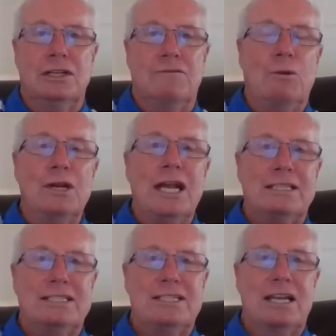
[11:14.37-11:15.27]
If they were
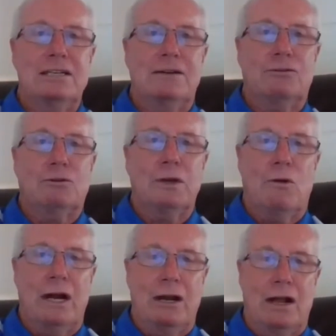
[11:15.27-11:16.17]
not sick enough to
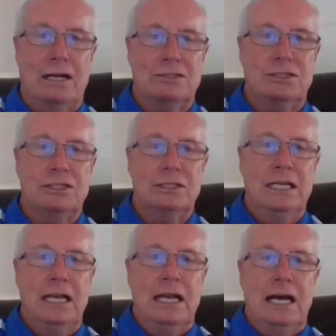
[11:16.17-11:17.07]
require oxygen,